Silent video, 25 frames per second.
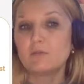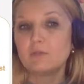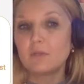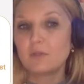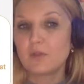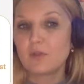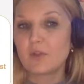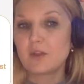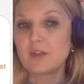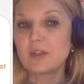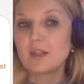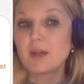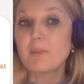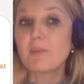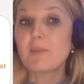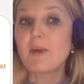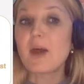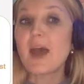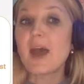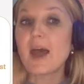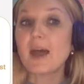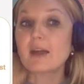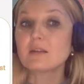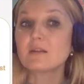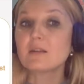These are
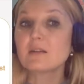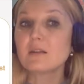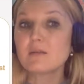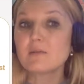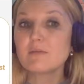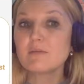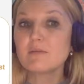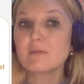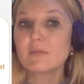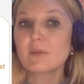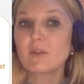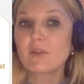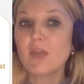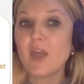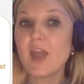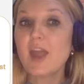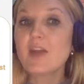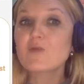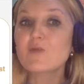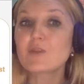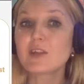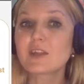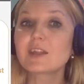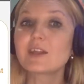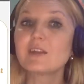pets. They
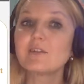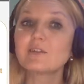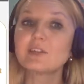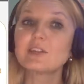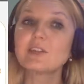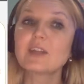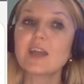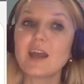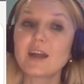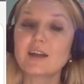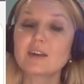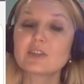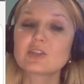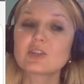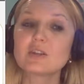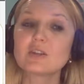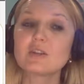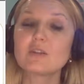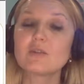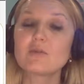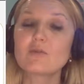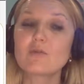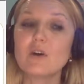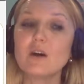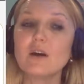received an action,
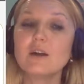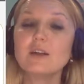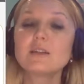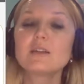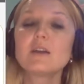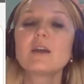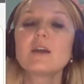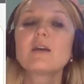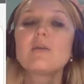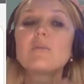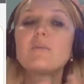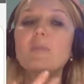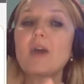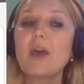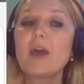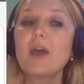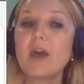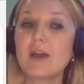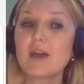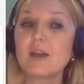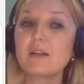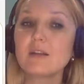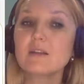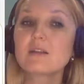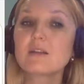right?
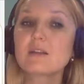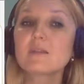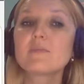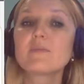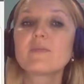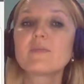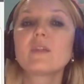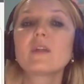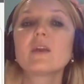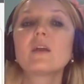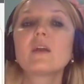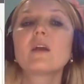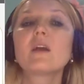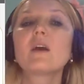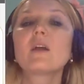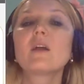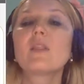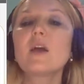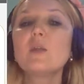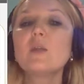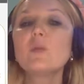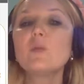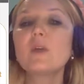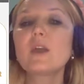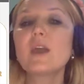Pets.
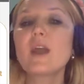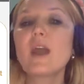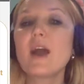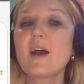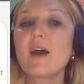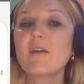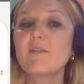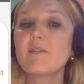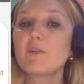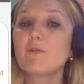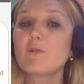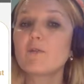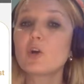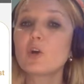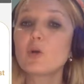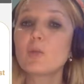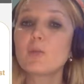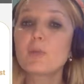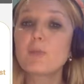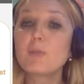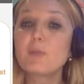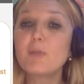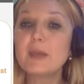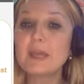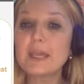Then we have the verb
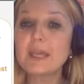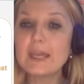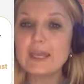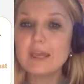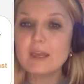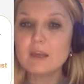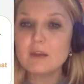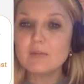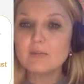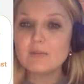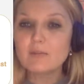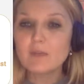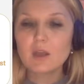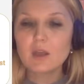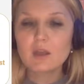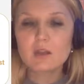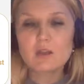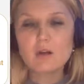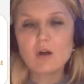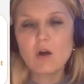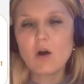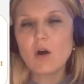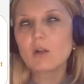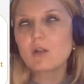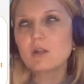be. It's
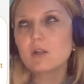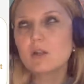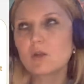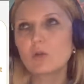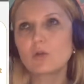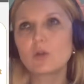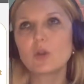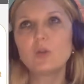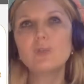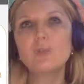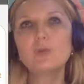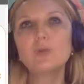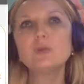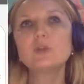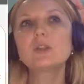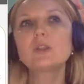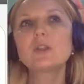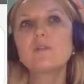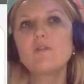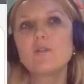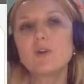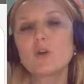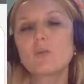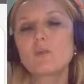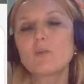also, you put
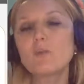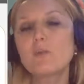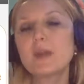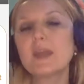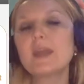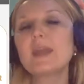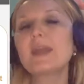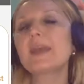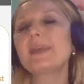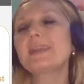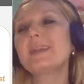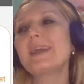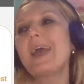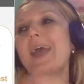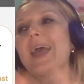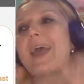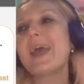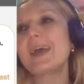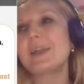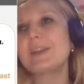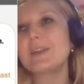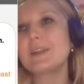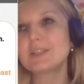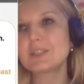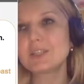the verb be in
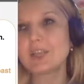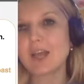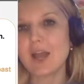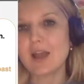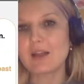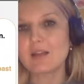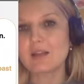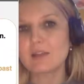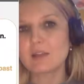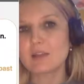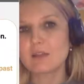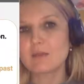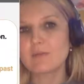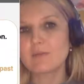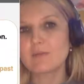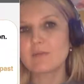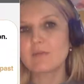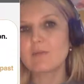any tense.